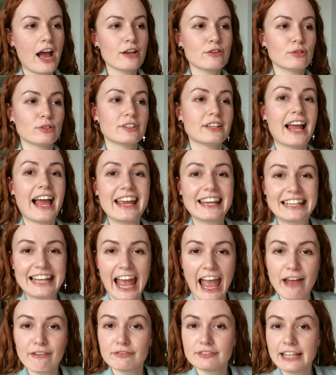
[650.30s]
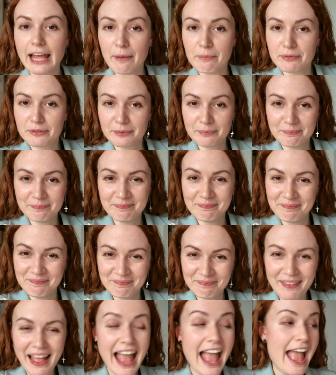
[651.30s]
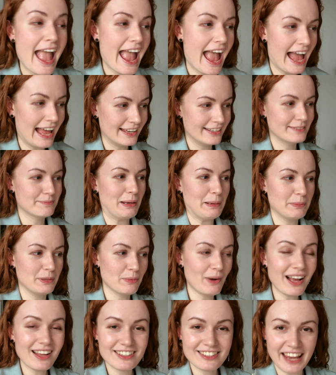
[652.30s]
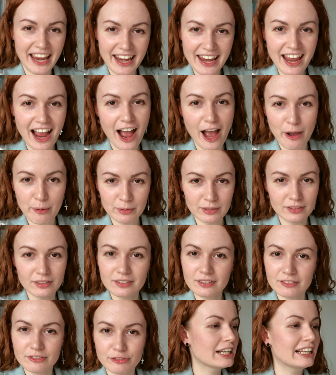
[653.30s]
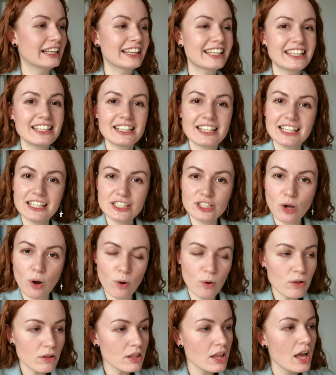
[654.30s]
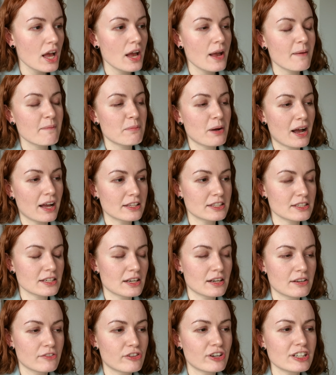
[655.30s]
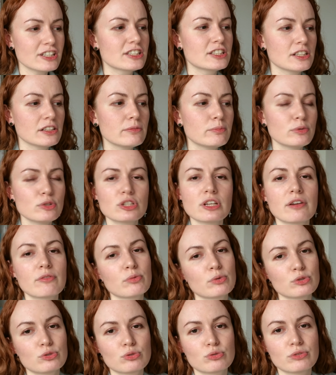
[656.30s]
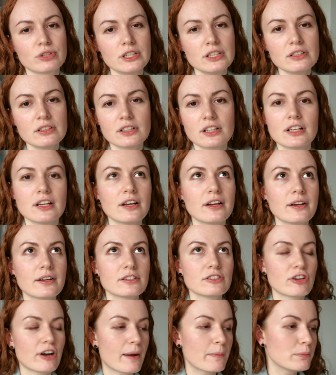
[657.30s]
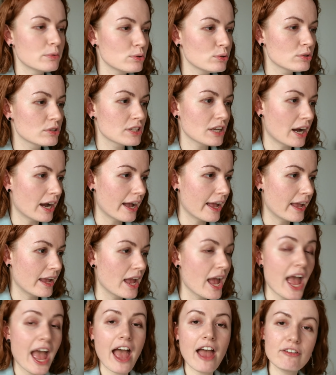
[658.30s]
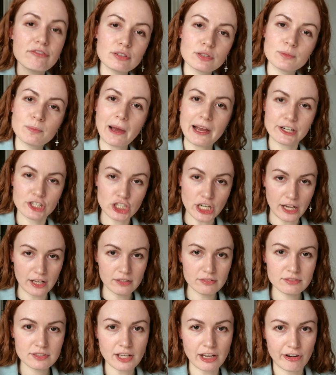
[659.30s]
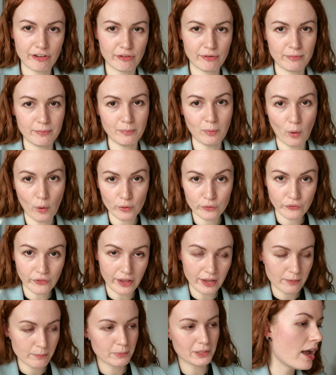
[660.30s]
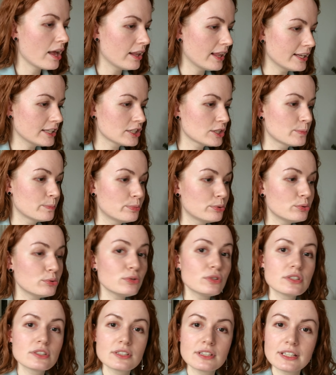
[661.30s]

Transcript: don't like have depth. And maybe one day I will clean it all, but there are still books I want to read. There are books I have on my shelves. I bought them. Let's put